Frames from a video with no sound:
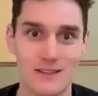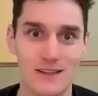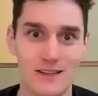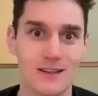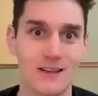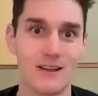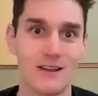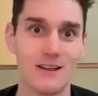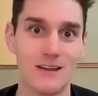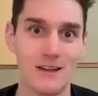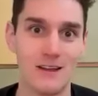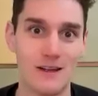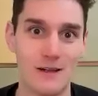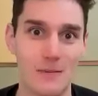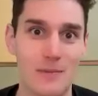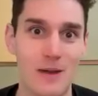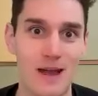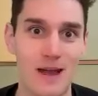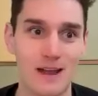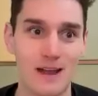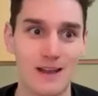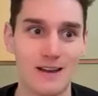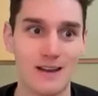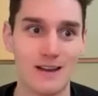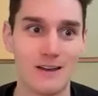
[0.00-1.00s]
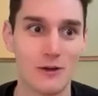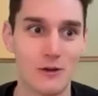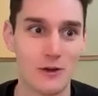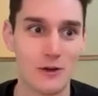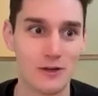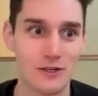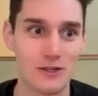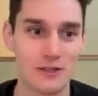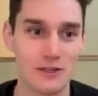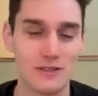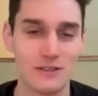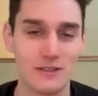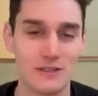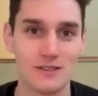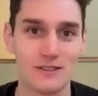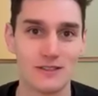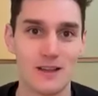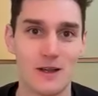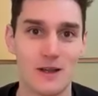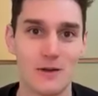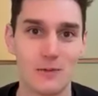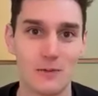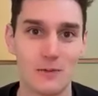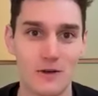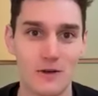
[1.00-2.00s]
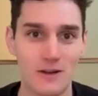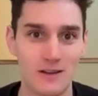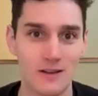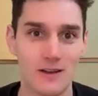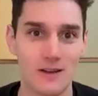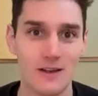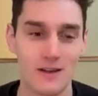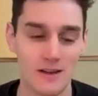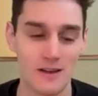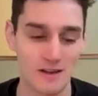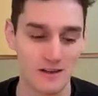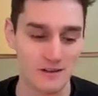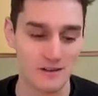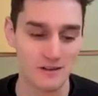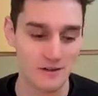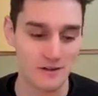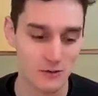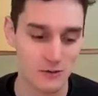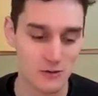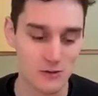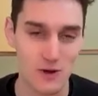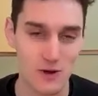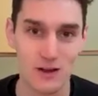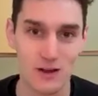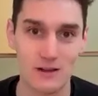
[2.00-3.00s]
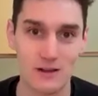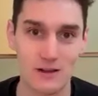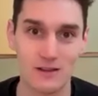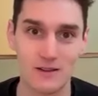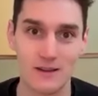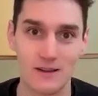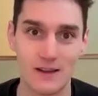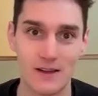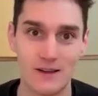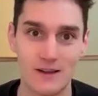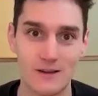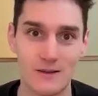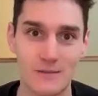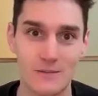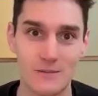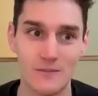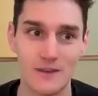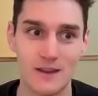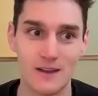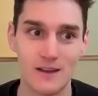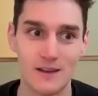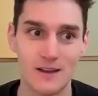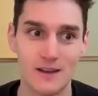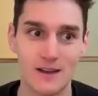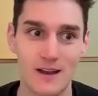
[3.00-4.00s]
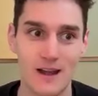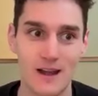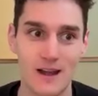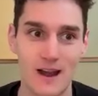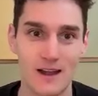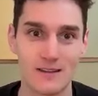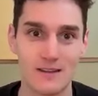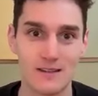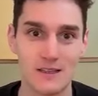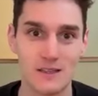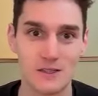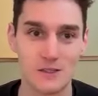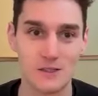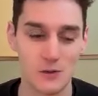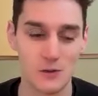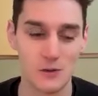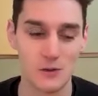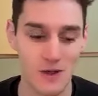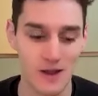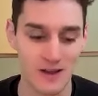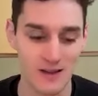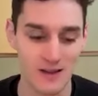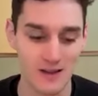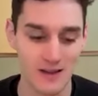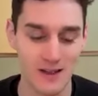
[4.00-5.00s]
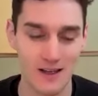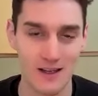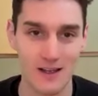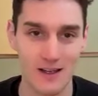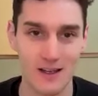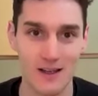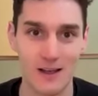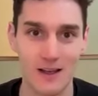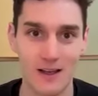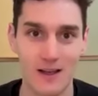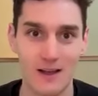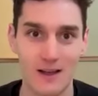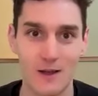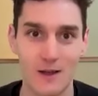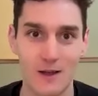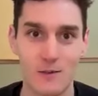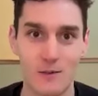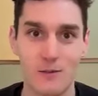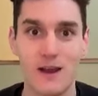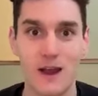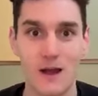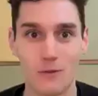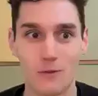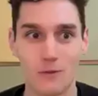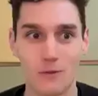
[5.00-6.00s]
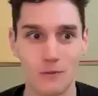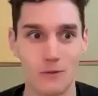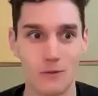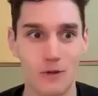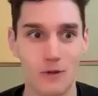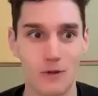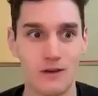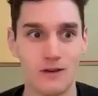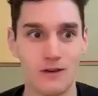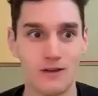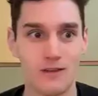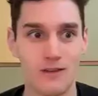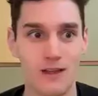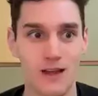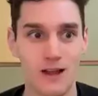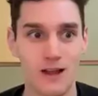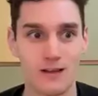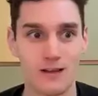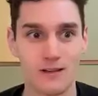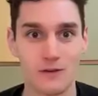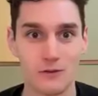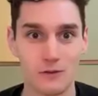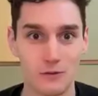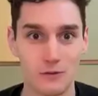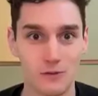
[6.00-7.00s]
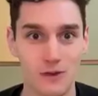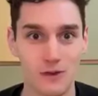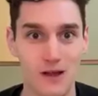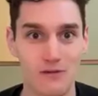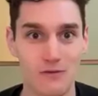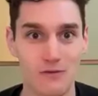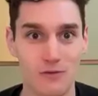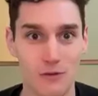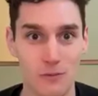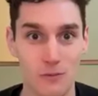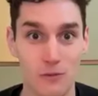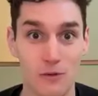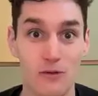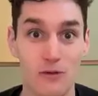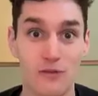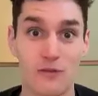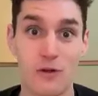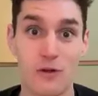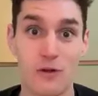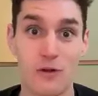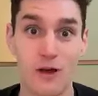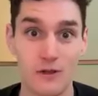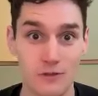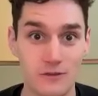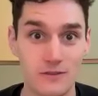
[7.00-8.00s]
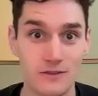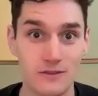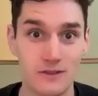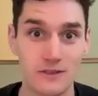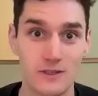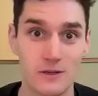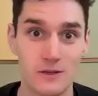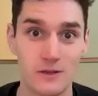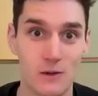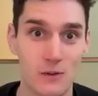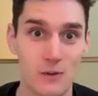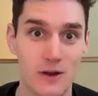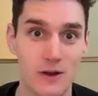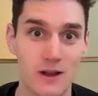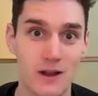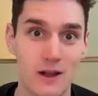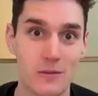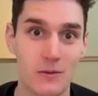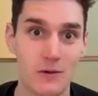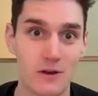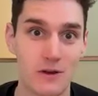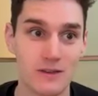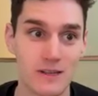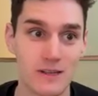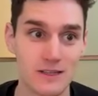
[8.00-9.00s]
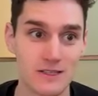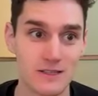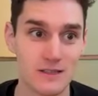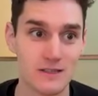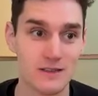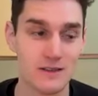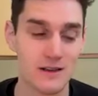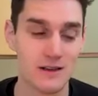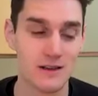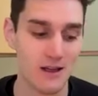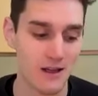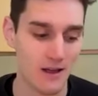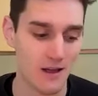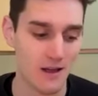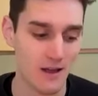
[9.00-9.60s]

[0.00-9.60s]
think backend integrations that run in a clinical trial in a highly digital way. And we now run that clinical platform both for others. And so we're running about a dozen